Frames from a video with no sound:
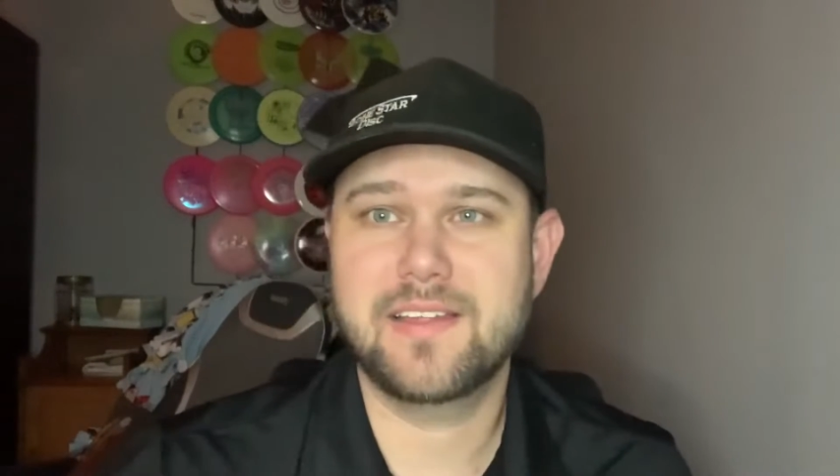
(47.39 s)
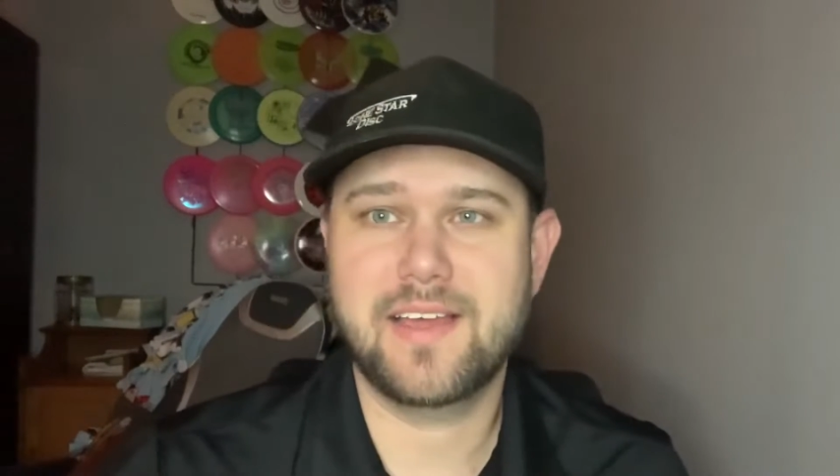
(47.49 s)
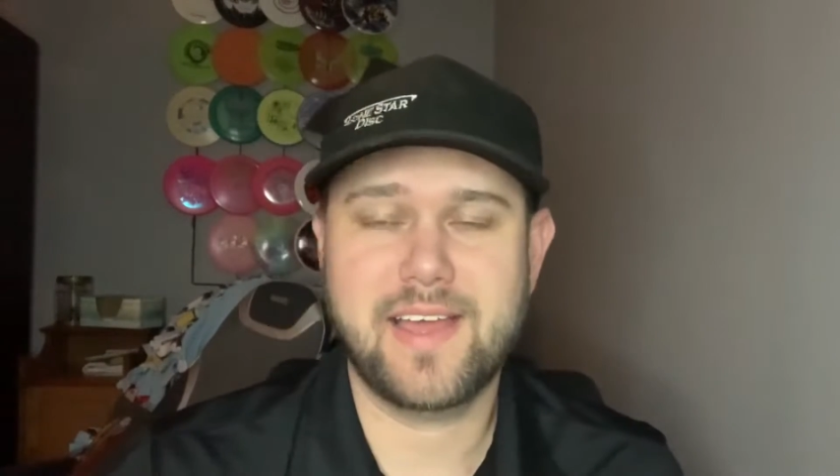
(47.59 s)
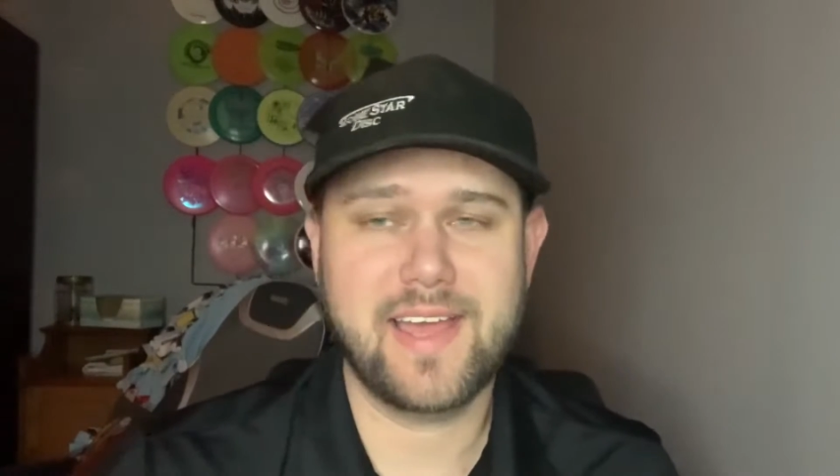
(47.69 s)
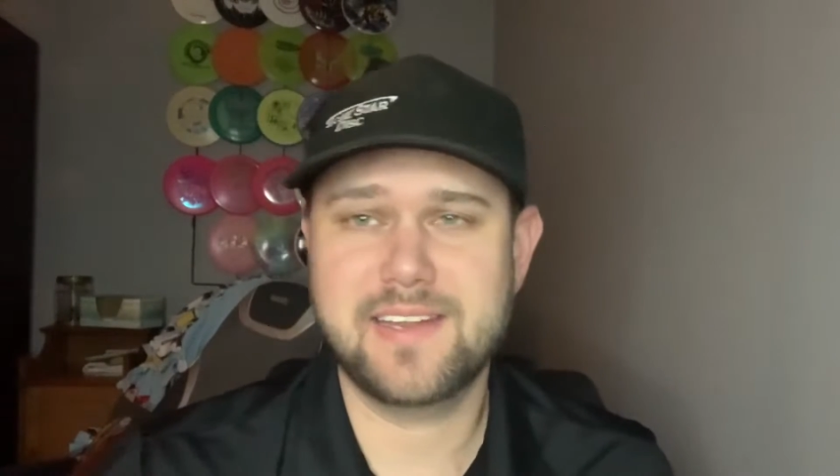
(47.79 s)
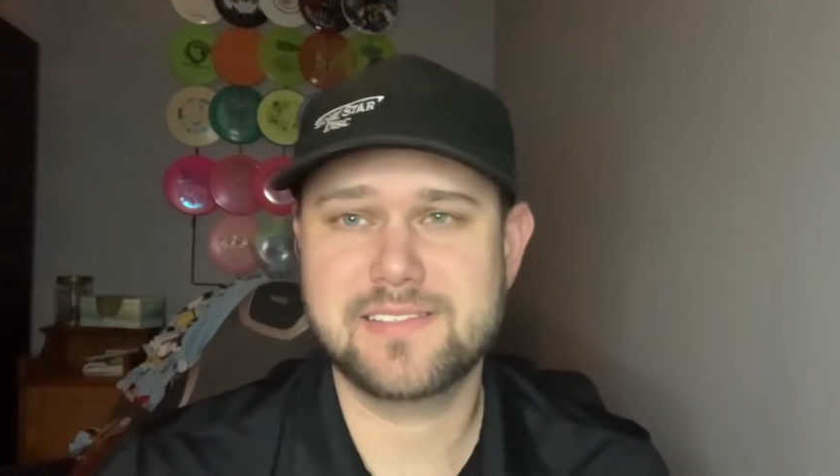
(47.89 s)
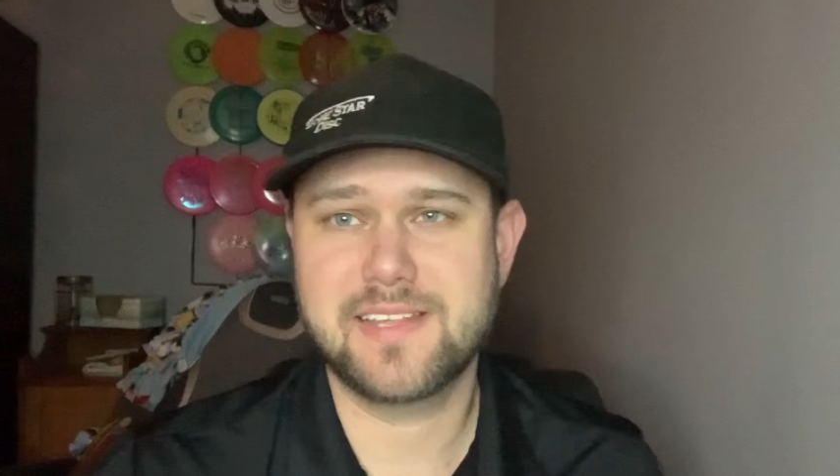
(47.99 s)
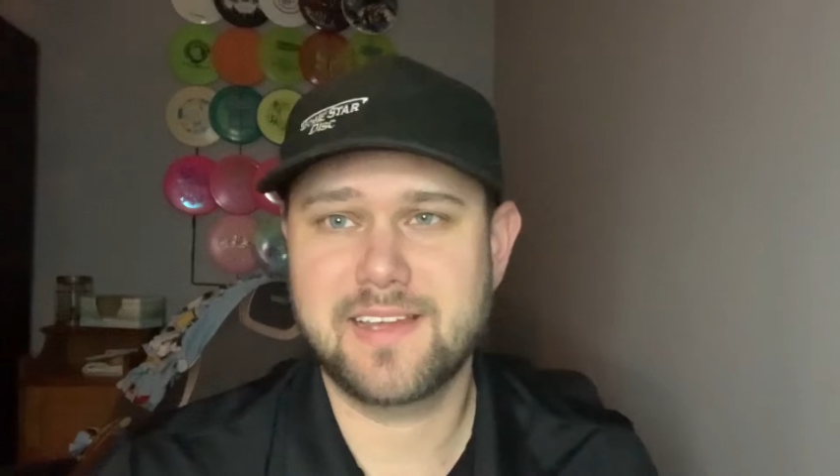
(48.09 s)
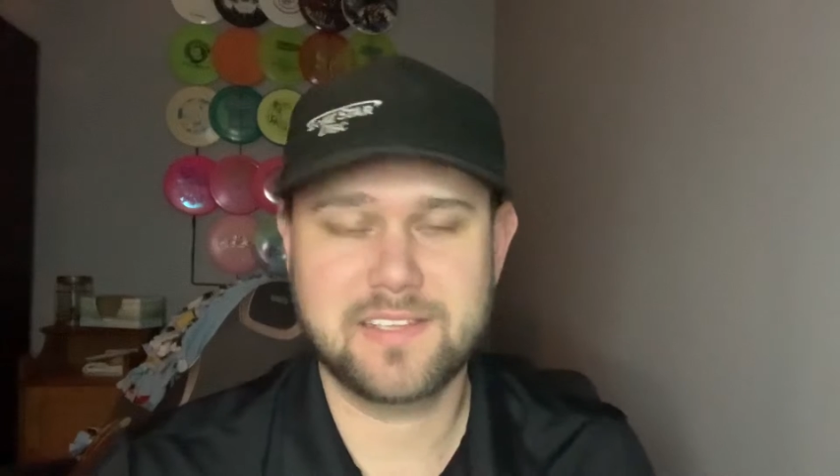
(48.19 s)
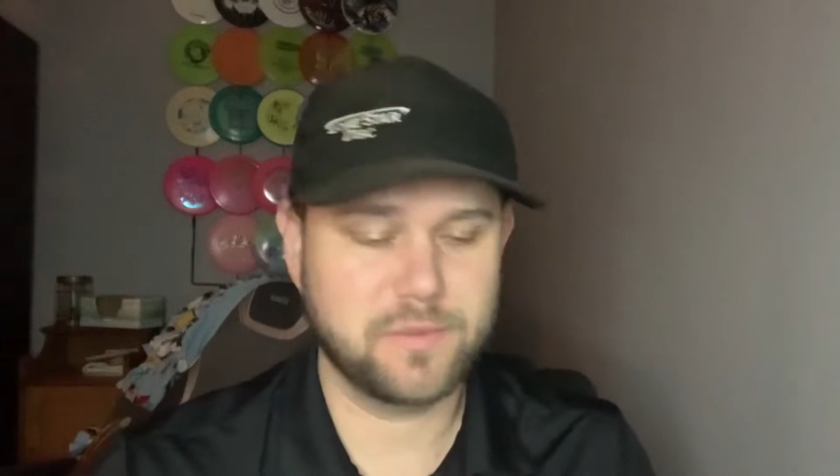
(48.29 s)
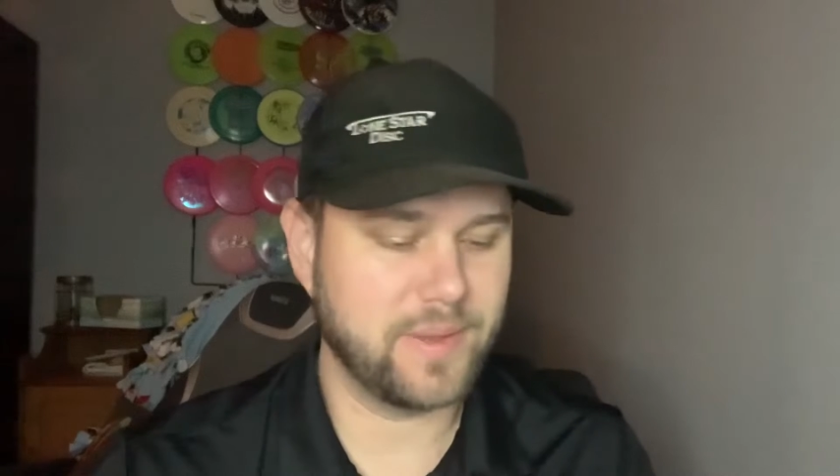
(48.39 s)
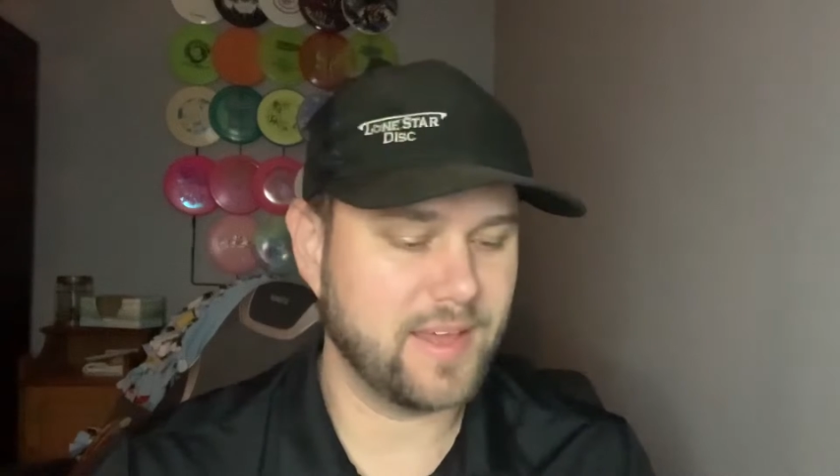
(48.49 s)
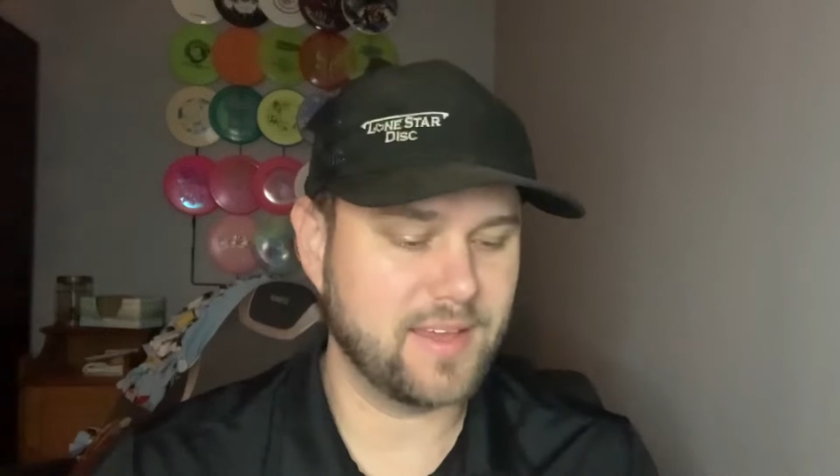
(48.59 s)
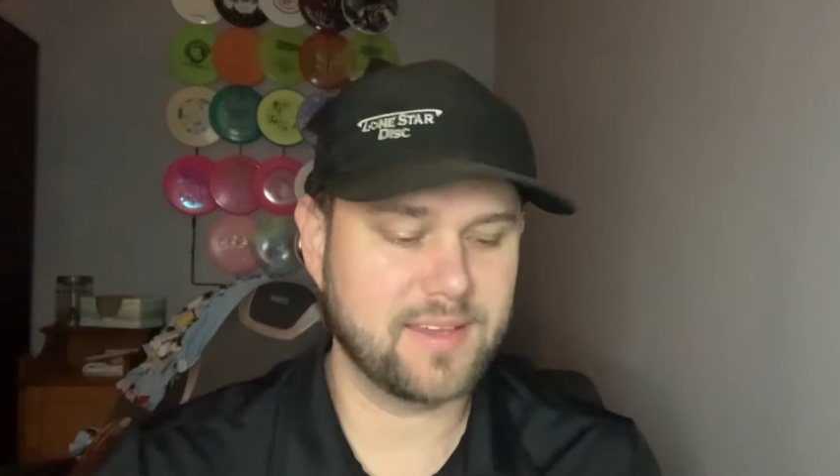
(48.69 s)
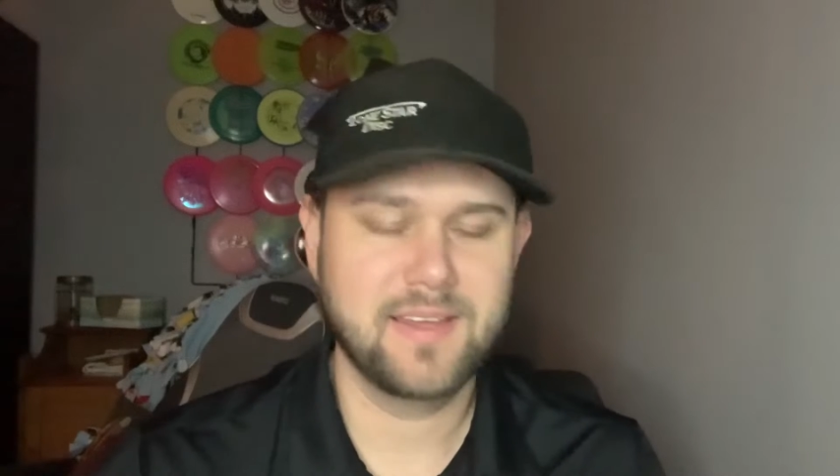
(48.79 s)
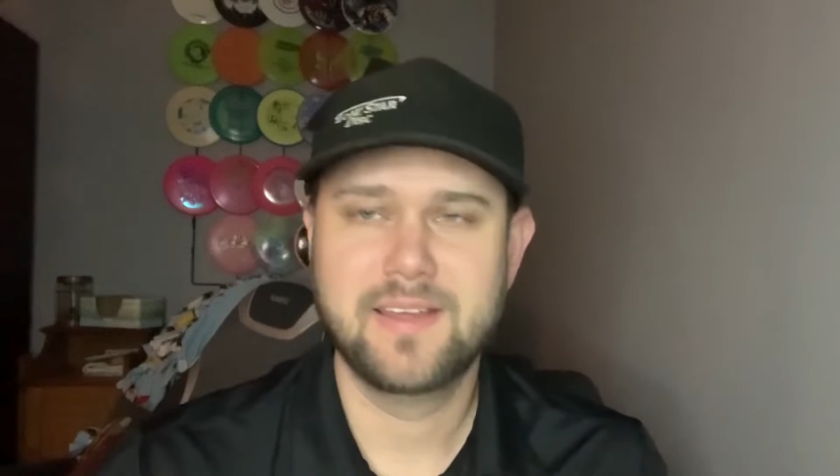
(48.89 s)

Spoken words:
had a Stag in the bag,